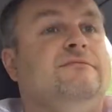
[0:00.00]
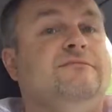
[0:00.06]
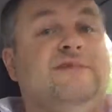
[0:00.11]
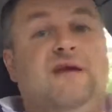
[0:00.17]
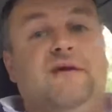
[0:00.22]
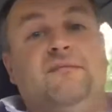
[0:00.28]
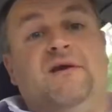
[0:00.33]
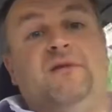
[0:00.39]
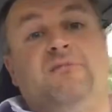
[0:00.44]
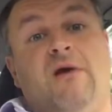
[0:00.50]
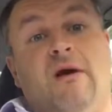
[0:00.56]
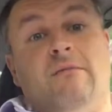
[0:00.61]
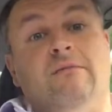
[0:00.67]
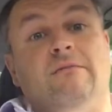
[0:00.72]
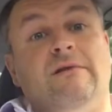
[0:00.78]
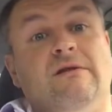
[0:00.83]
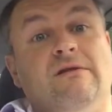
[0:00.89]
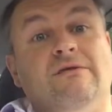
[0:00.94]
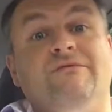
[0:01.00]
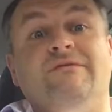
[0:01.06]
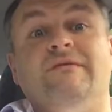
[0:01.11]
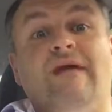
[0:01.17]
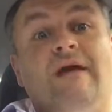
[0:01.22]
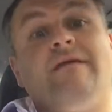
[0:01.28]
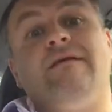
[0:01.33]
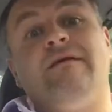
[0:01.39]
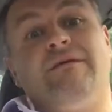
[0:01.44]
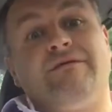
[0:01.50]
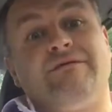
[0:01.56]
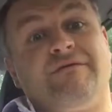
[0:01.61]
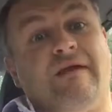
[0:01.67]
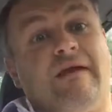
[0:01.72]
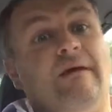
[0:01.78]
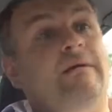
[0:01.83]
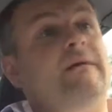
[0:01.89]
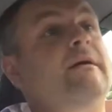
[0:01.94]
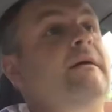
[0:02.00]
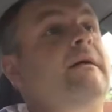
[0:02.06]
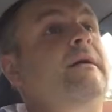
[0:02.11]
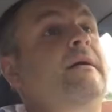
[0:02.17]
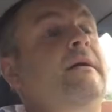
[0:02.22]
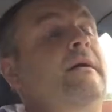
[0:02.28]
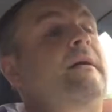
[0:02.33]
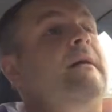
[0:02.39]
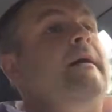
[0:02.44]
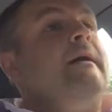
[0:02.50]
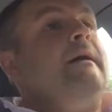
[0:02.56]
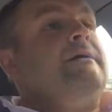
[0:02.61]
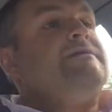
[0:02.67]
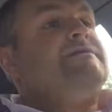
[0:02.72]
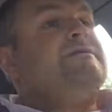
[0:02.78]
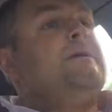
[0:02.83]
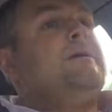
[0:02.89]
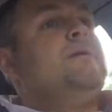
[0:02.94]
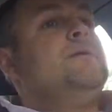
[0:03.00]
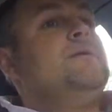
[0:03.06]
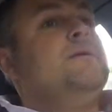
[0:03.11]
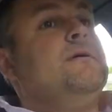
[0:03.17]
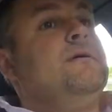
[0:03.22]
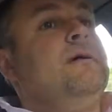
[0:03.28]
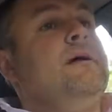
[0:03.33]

damn near probably close to 10 years now. So